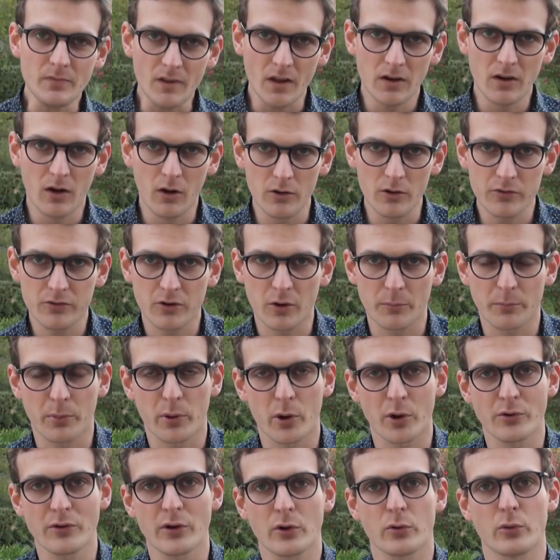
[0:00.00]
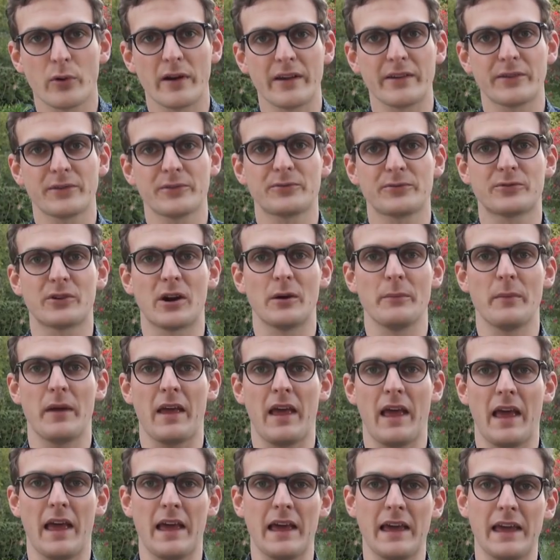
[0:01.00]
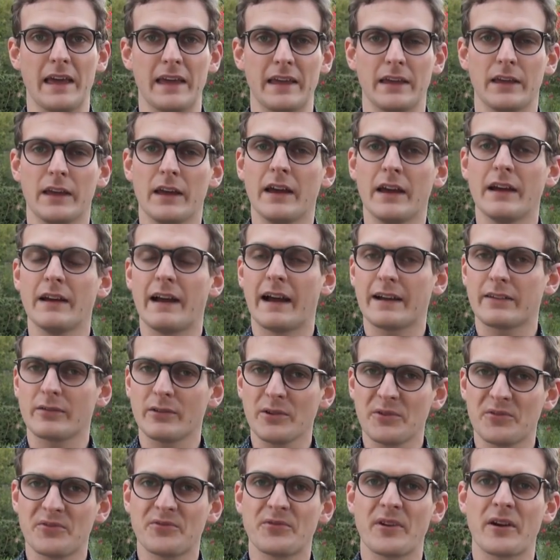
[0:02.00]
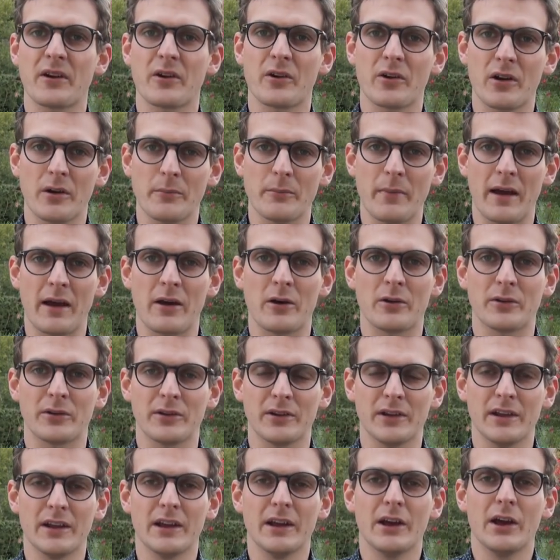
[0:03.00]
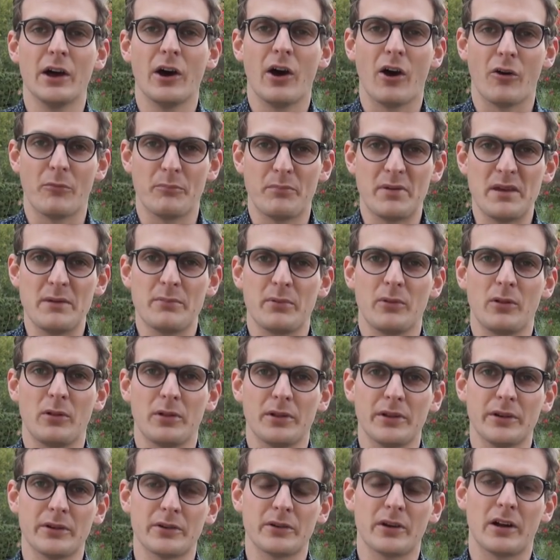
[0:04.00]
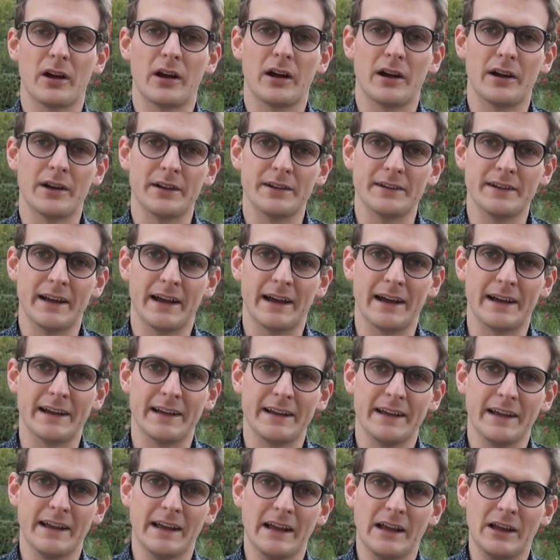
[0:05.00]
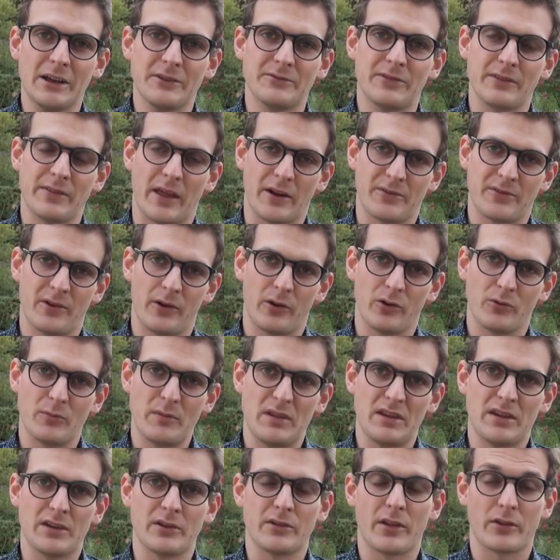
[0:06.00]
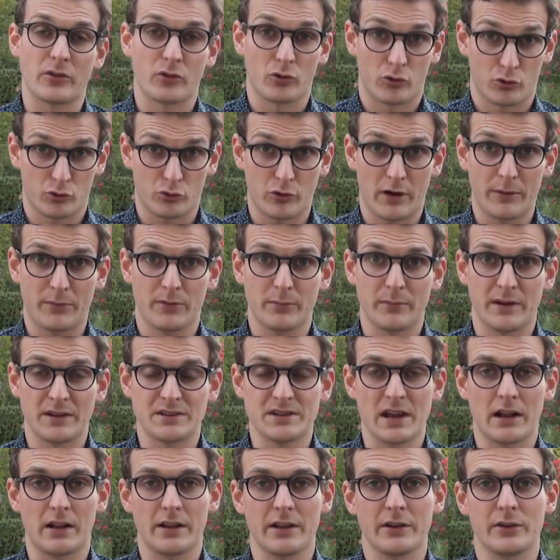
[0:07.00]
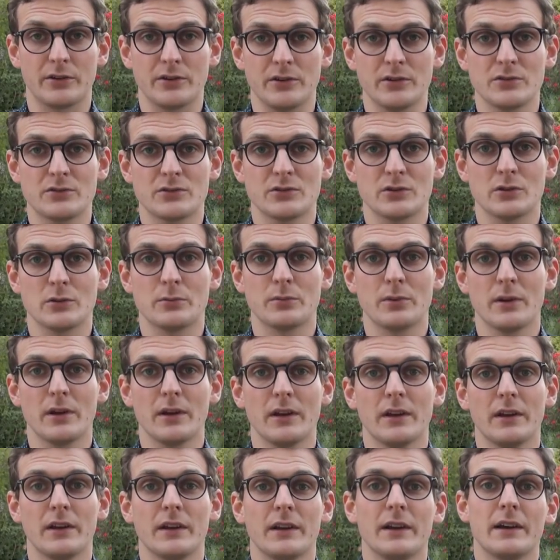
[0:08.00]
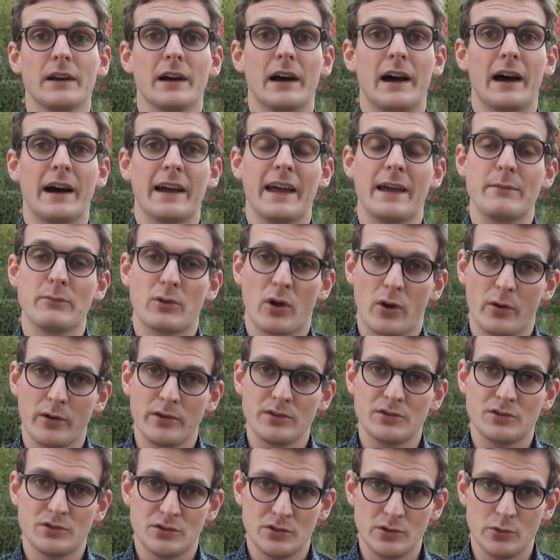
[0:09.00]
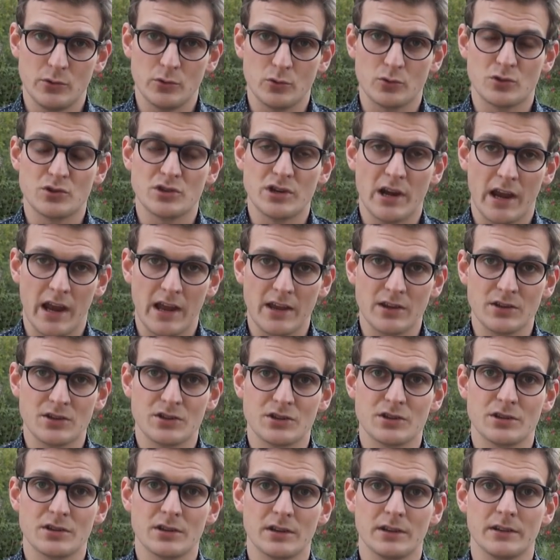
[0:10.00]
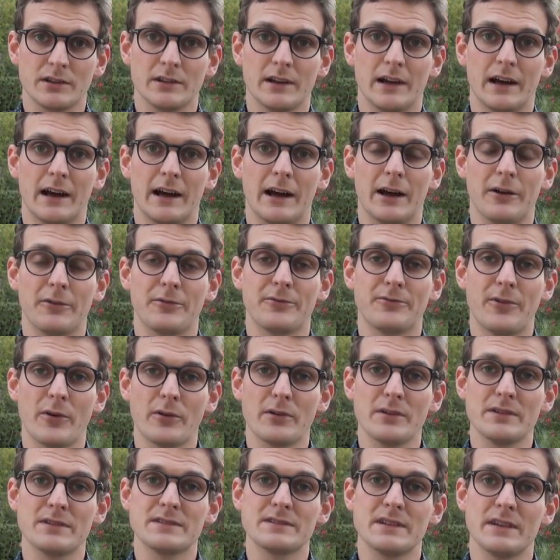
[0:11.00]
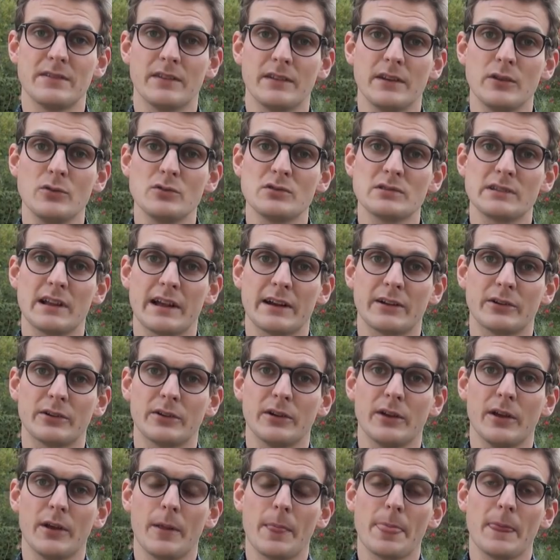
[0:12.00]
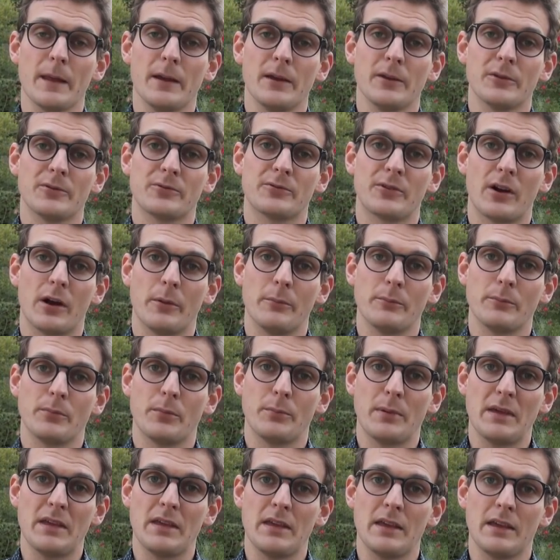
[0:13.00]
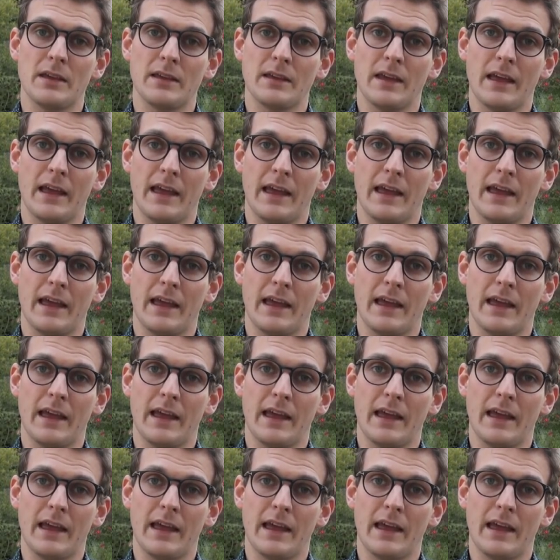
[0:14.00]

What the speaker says: Also, per request from a actually fair amount of people here on that follows me here, that subscribes to my channel here on YouTube, I am going to change focus in the newsletter from being